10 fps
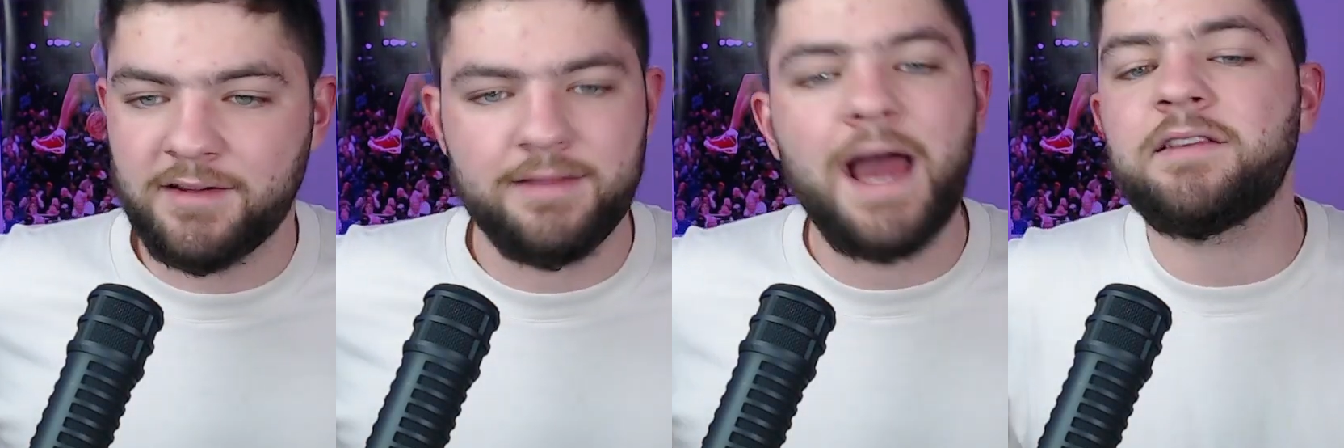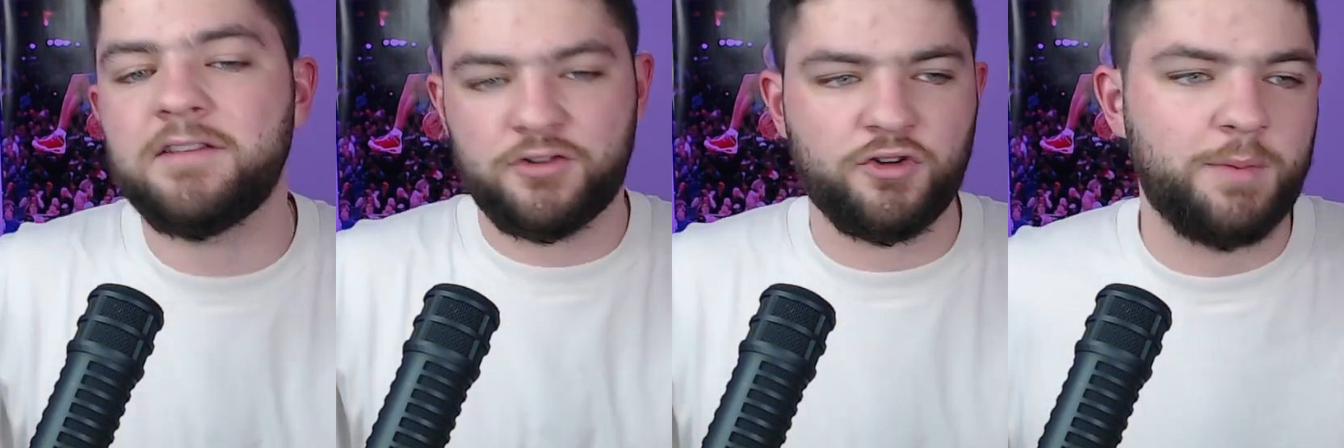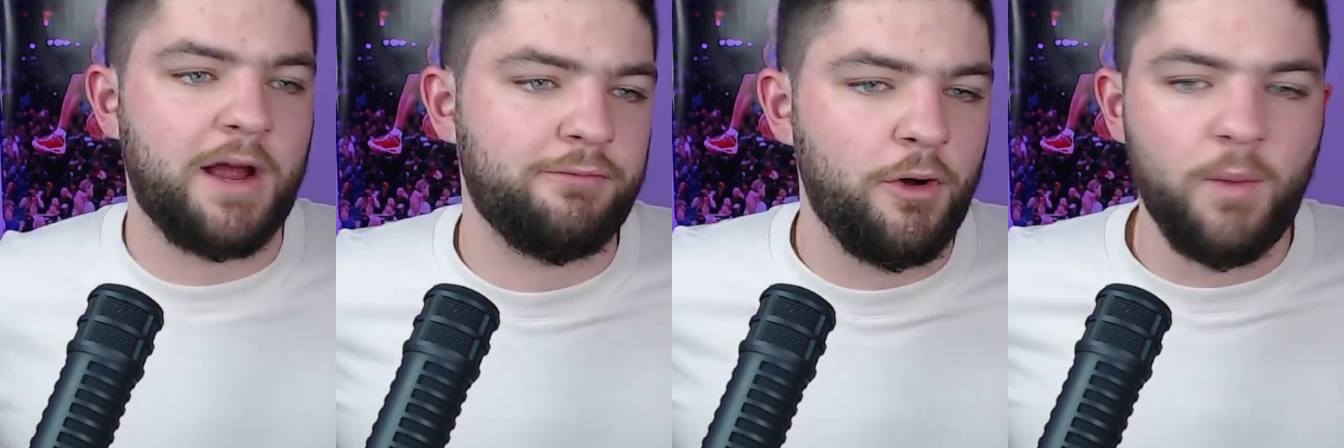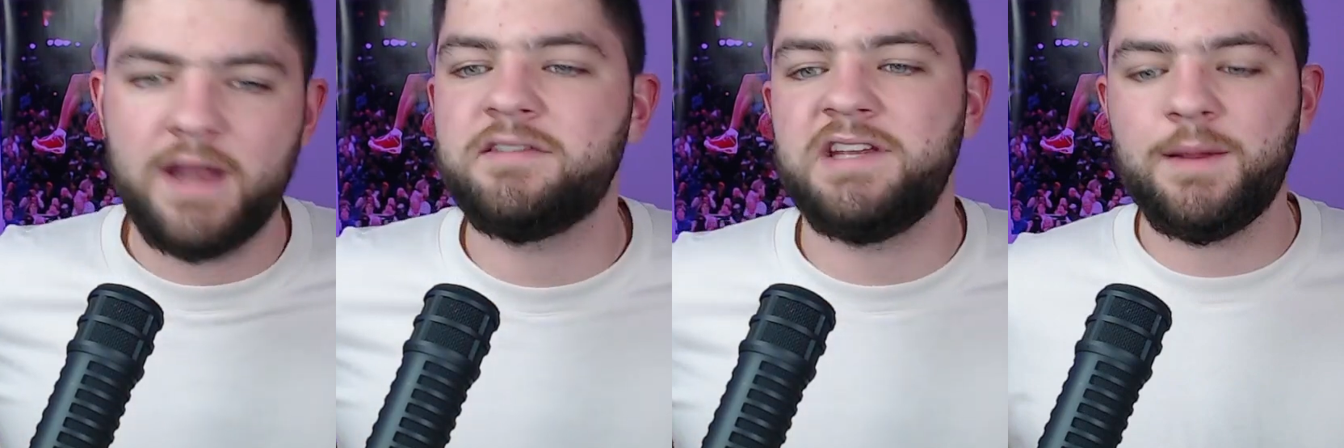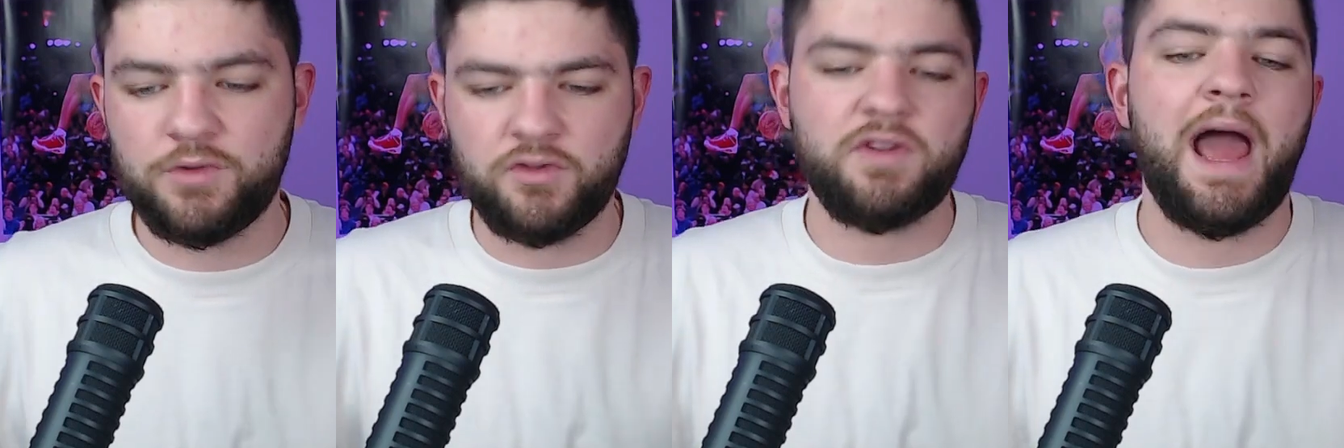Like, that's disrespectful. When teams
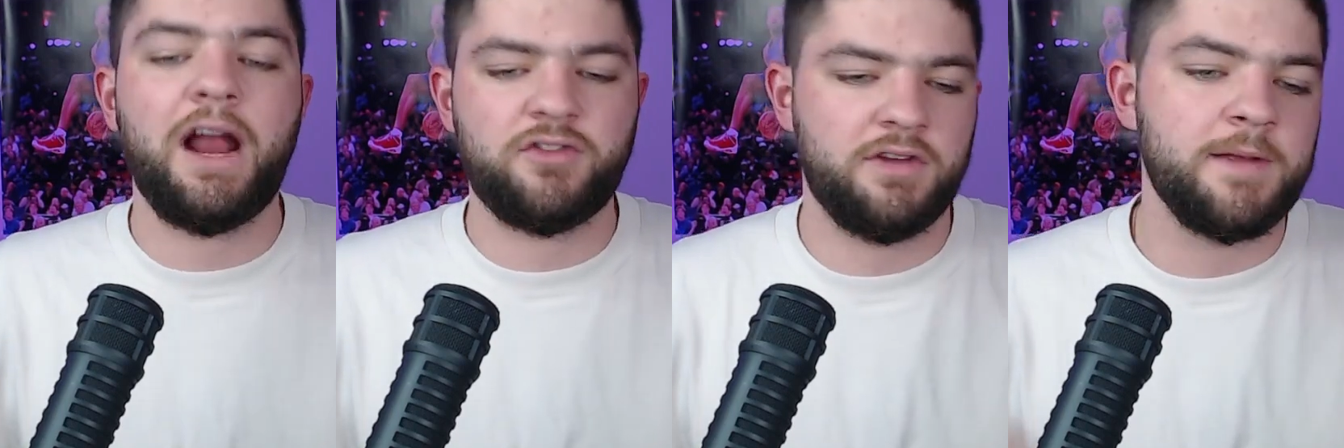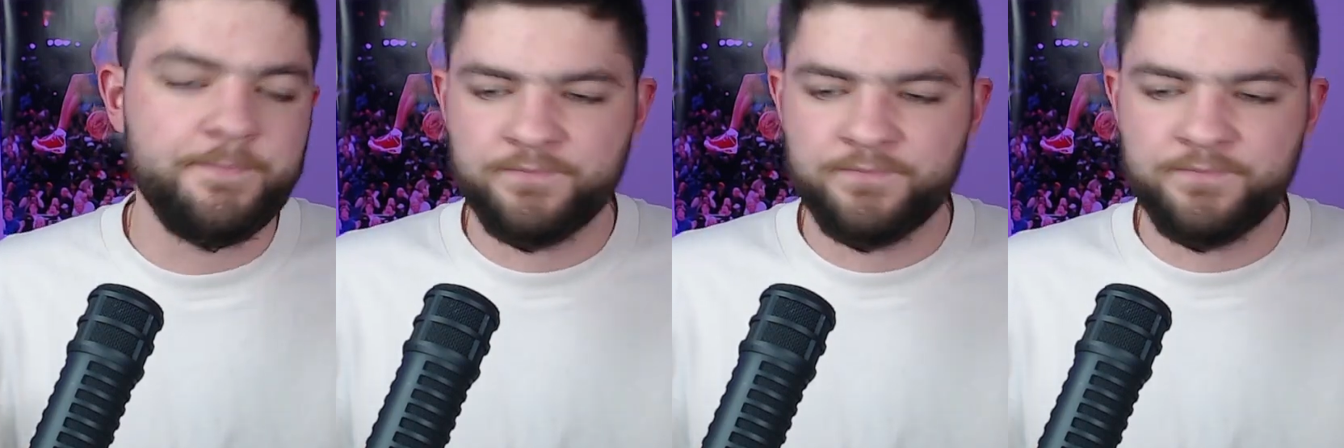are just actually,